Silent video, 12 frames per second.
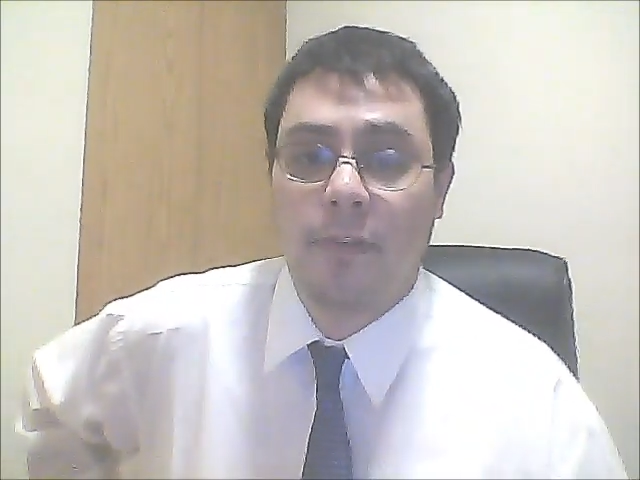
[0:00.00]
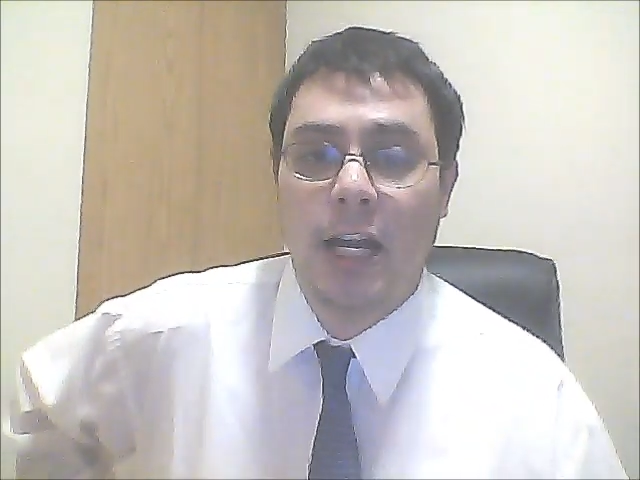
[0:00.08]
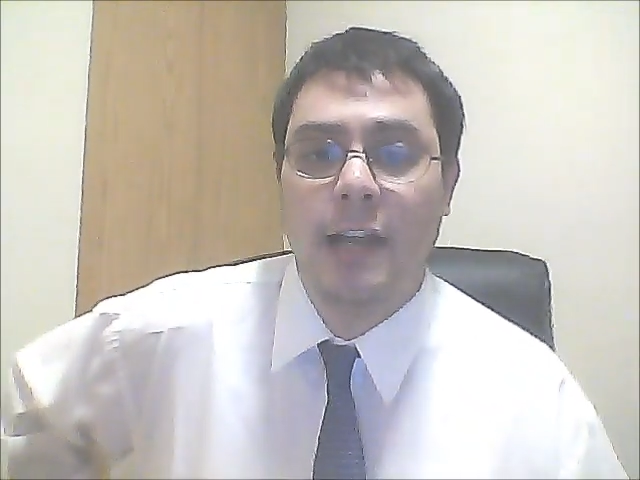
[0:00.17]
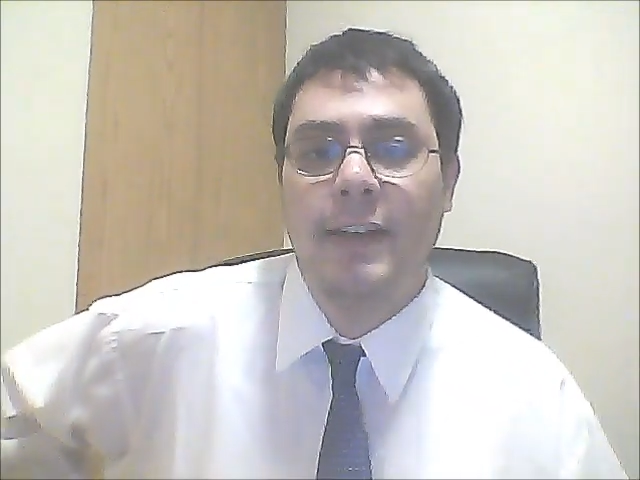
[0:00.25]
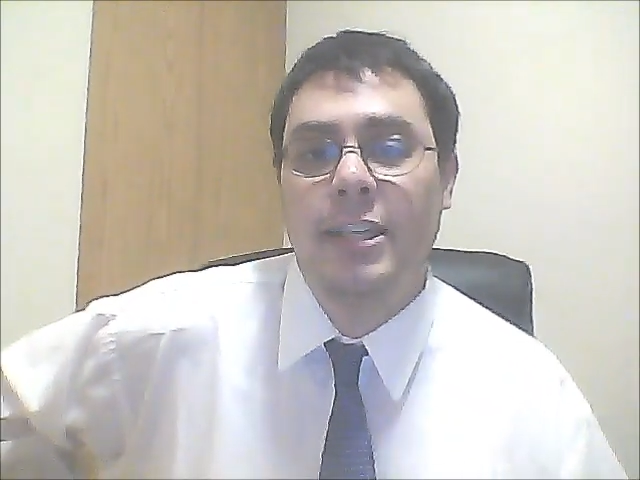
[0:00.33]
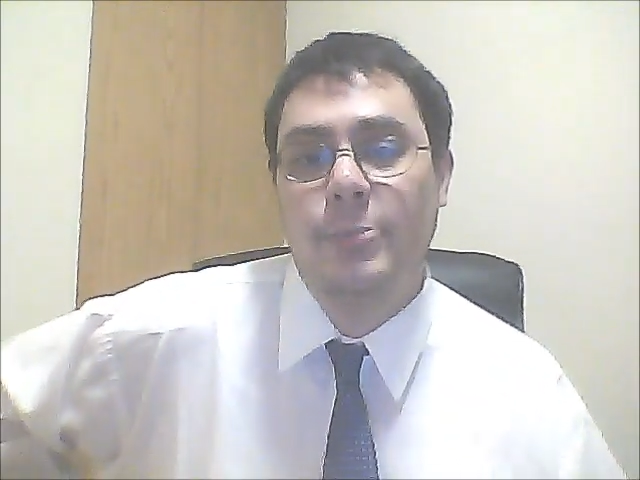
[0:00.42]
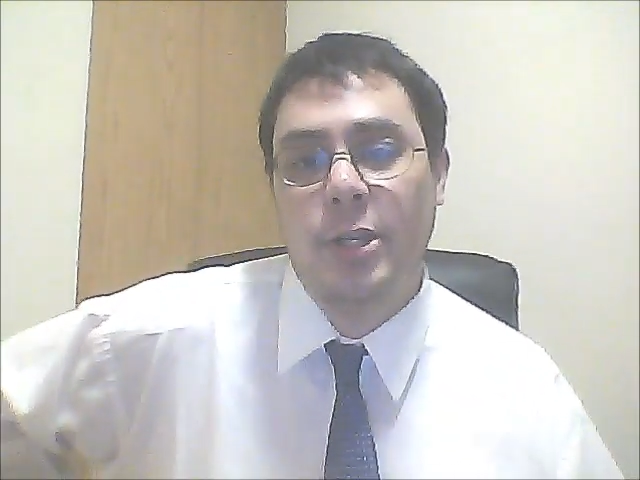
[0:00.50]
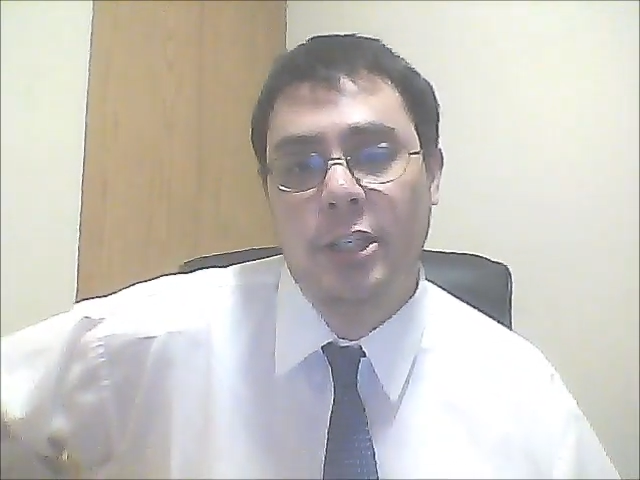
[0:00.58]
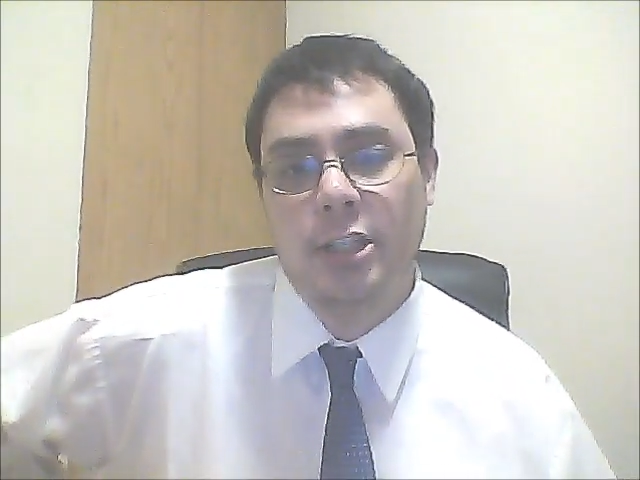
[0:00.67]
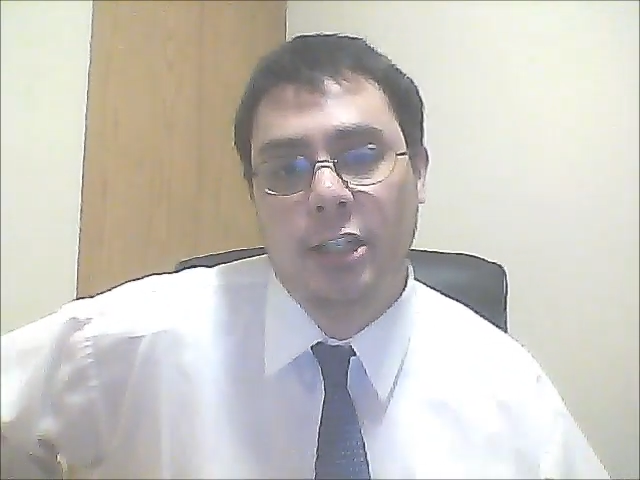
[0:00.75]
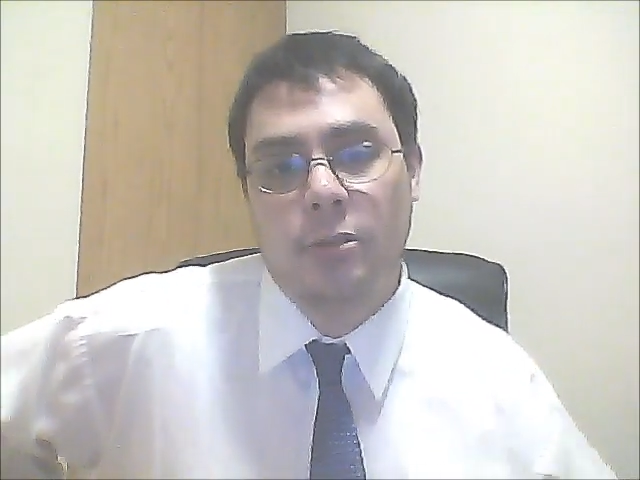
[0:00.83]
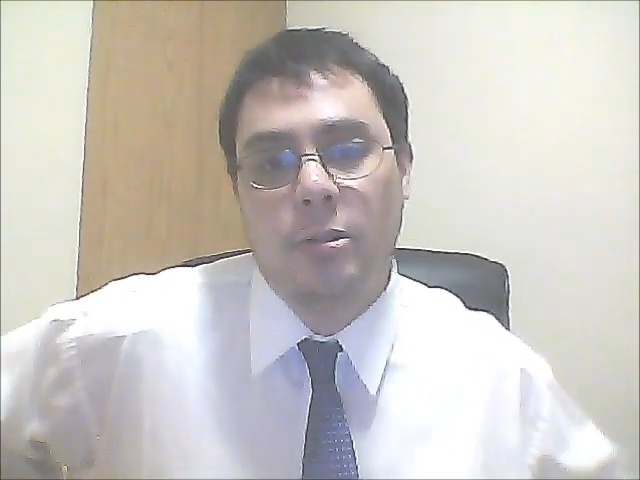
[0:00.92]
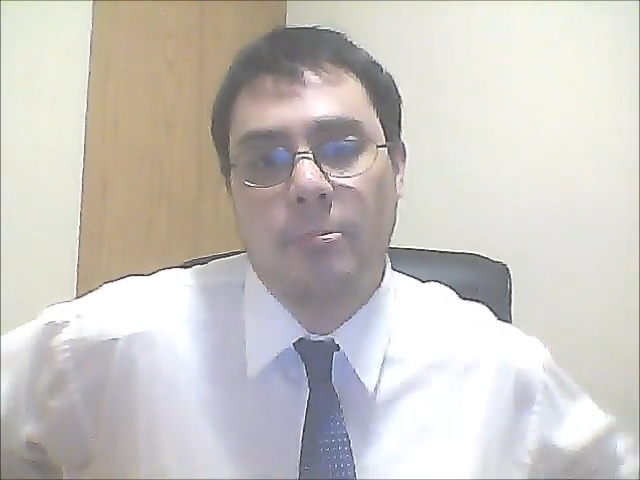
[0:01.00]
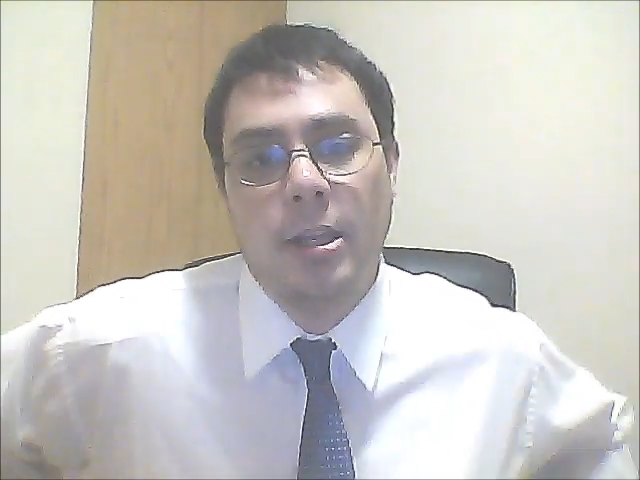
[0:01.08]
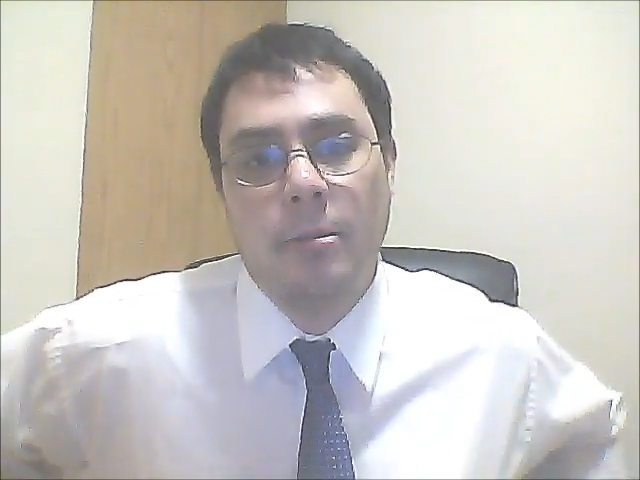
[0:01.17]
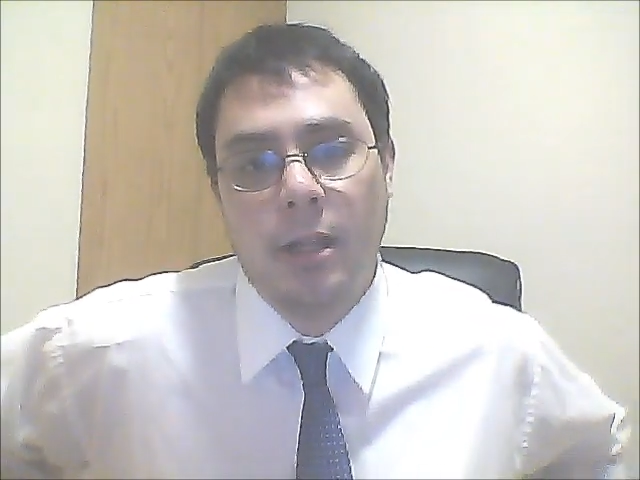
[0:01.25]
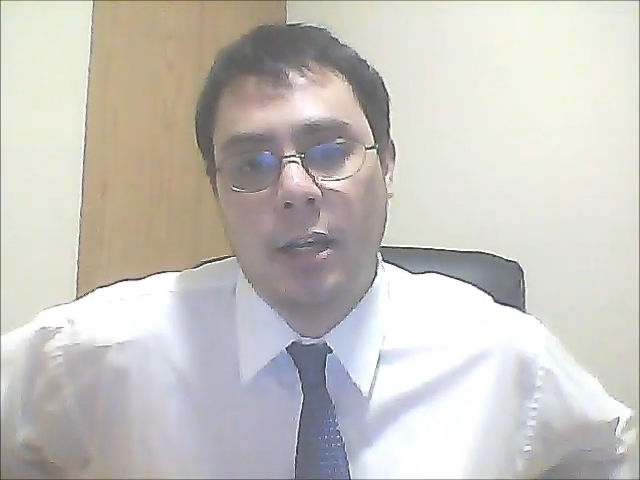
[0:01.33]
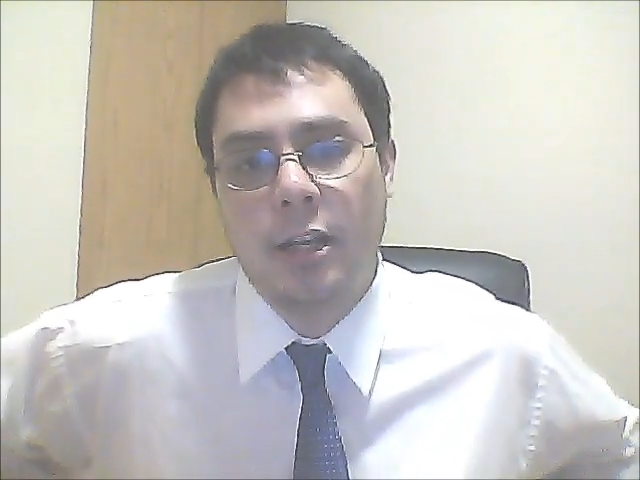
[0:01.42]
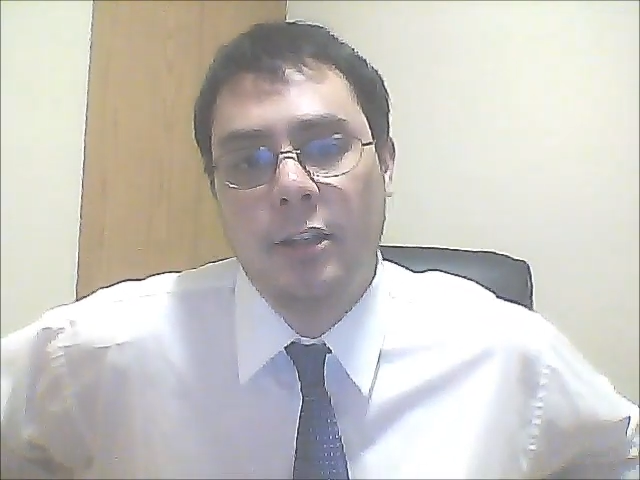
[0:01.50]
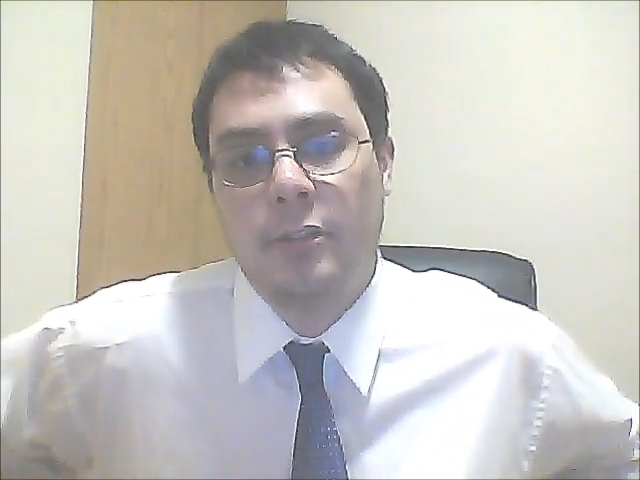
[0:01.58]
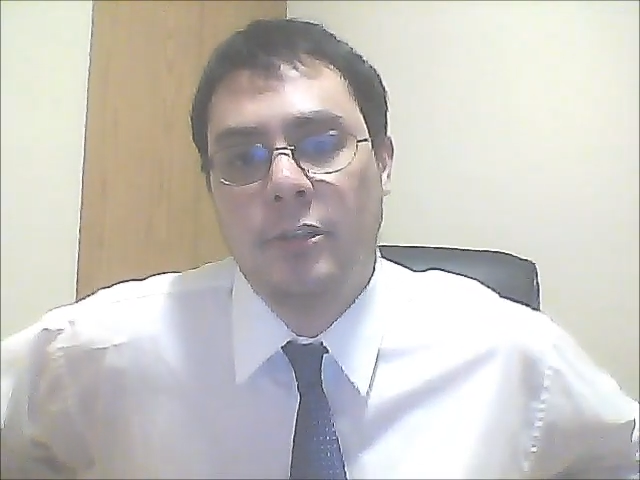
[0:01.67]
5 has been in touch with me about it,